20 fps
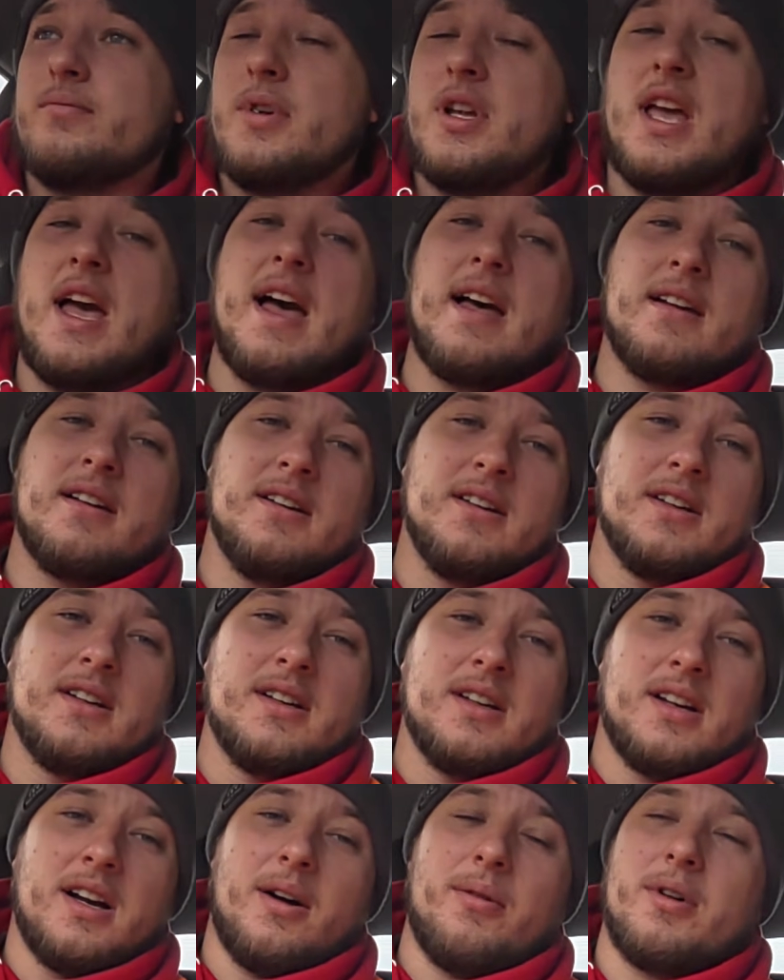But yeah,
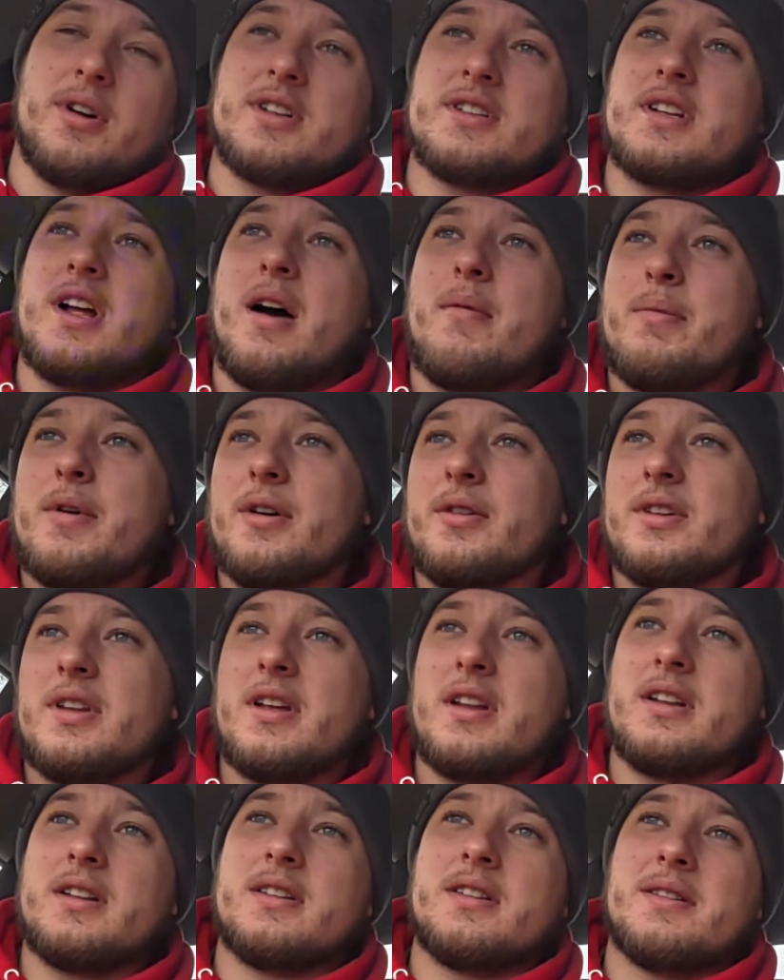I want to start
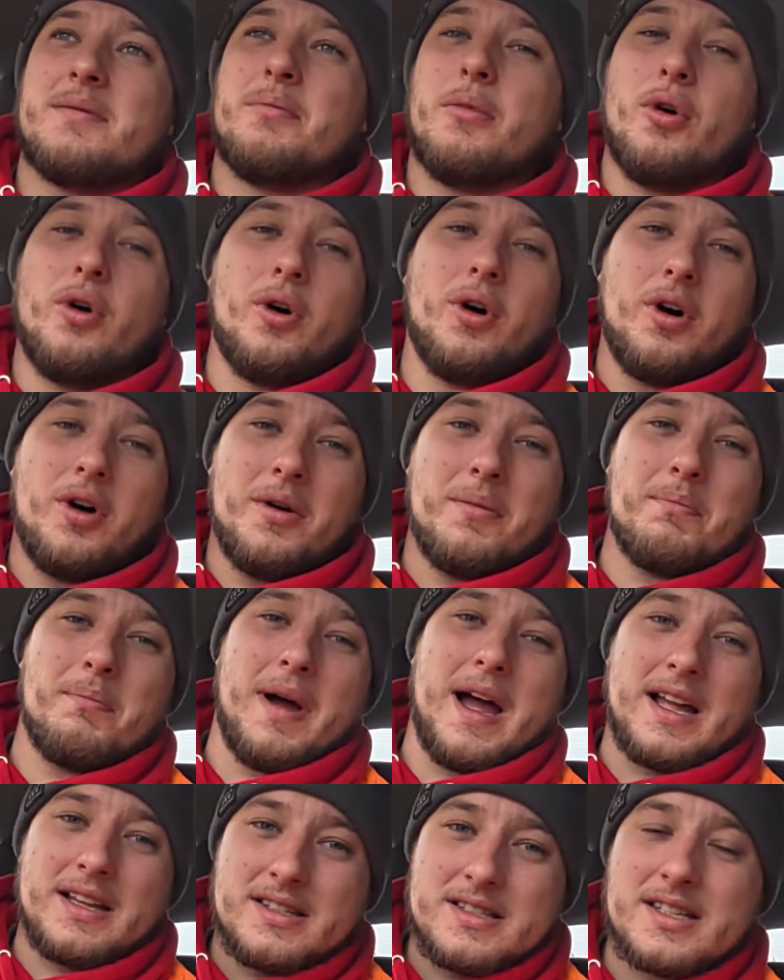building more
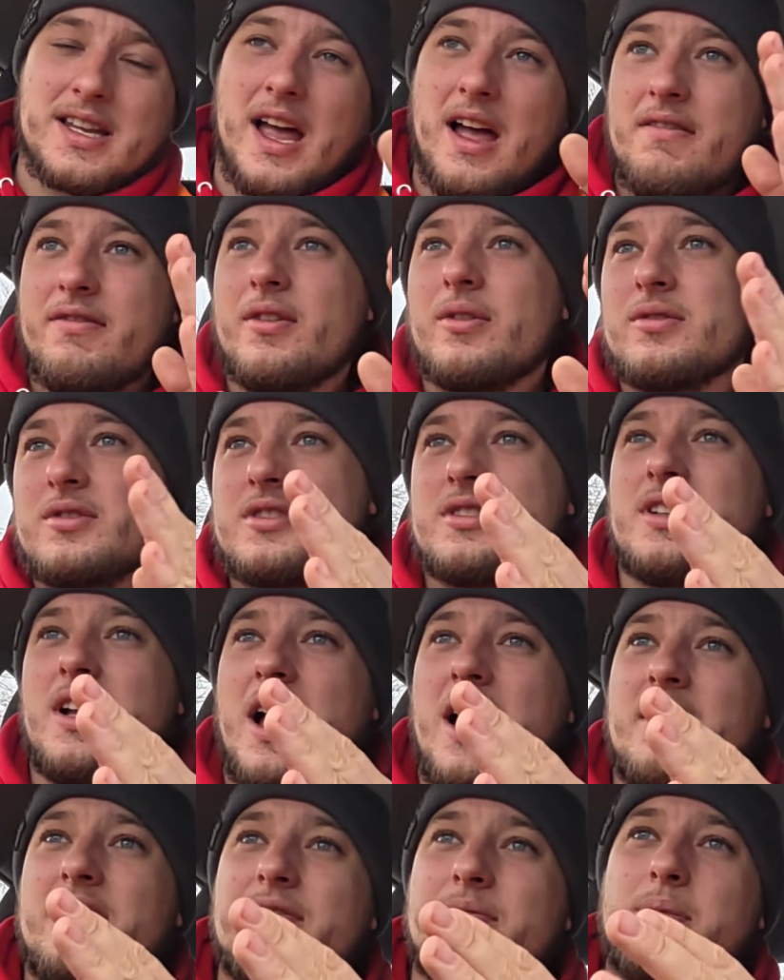Mad Scaffold
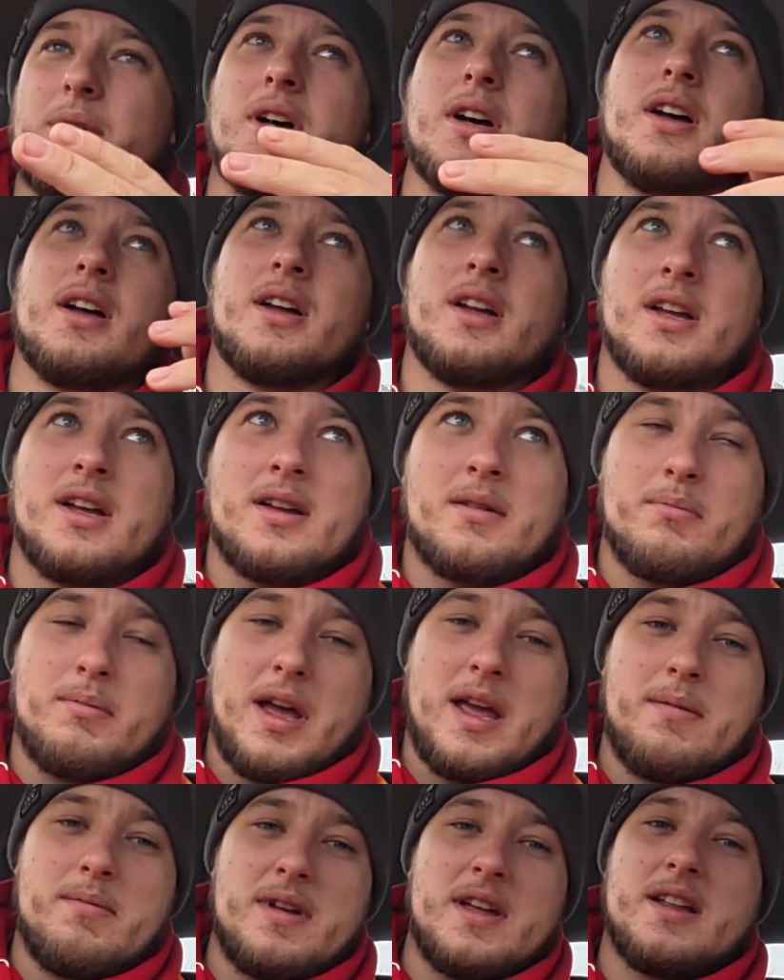stuff, but
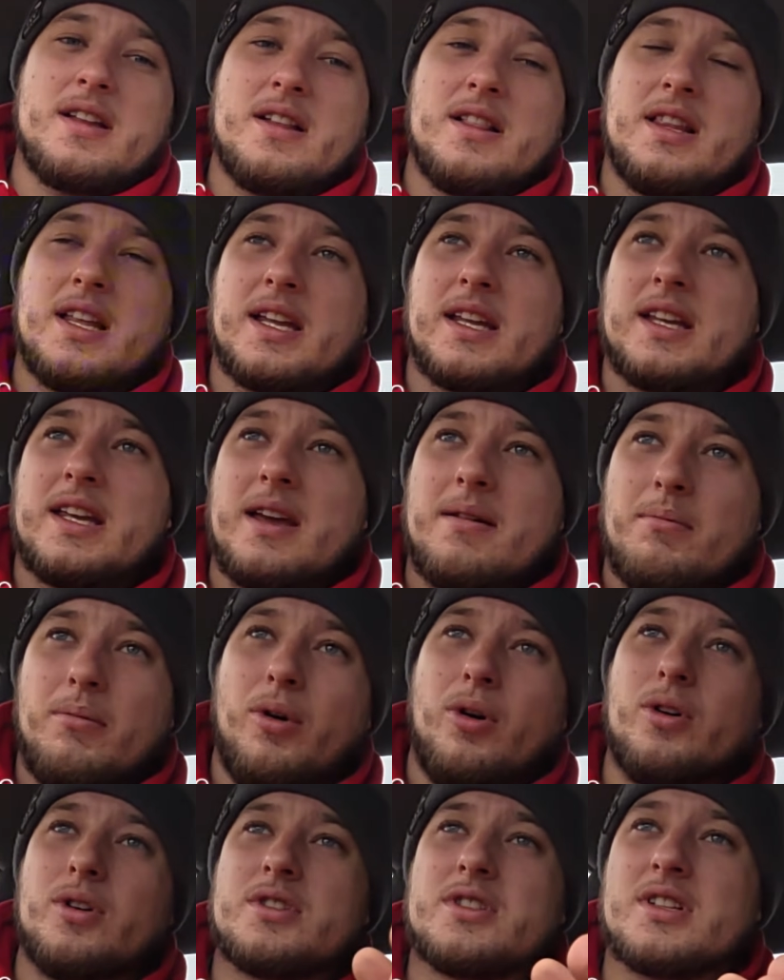maybe link it
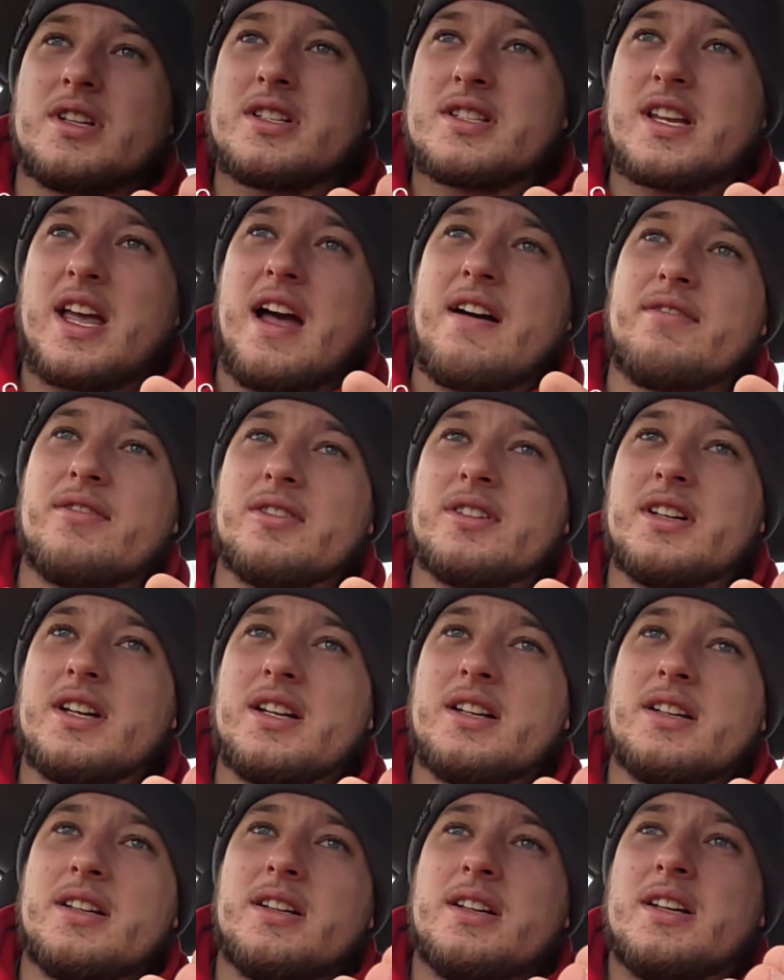more to the
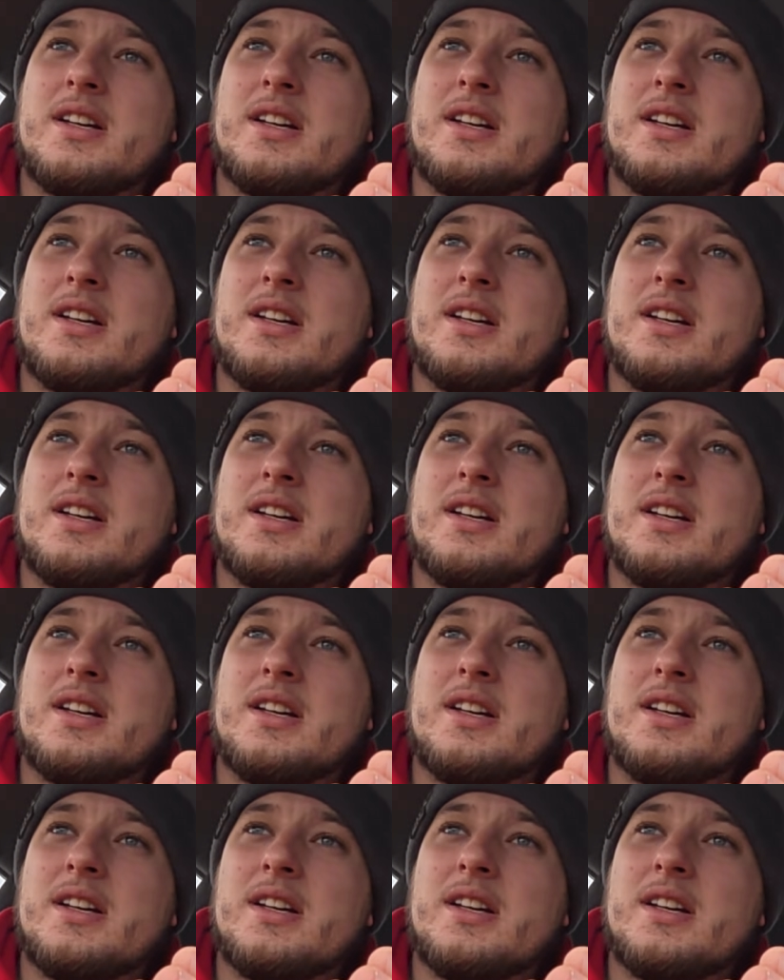scaffolding.